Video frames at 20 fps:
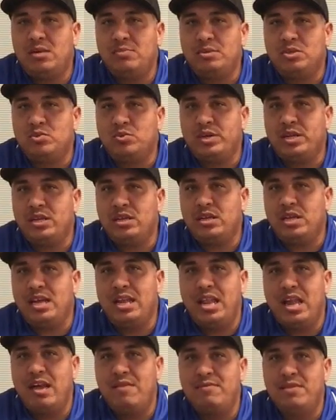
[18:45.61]
between
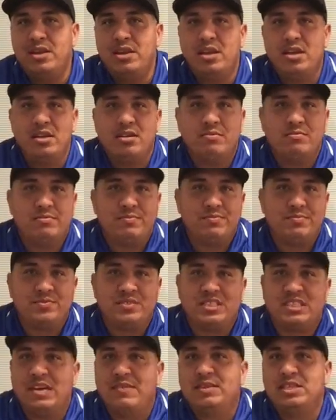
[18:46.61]
11 and
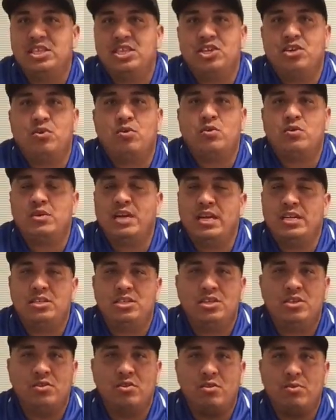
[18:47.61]
17-year-old,
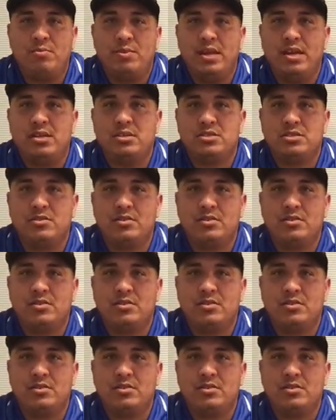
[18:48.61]
18-year-old players.